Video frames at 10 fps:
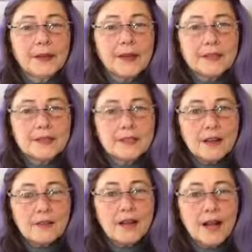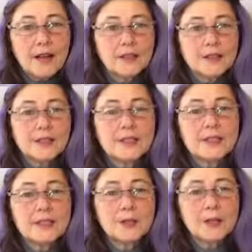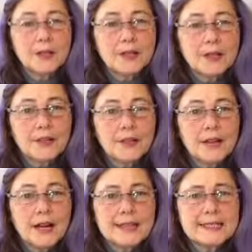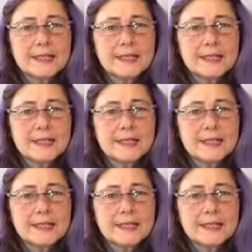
kinds of collars and things you're putting on your dogs.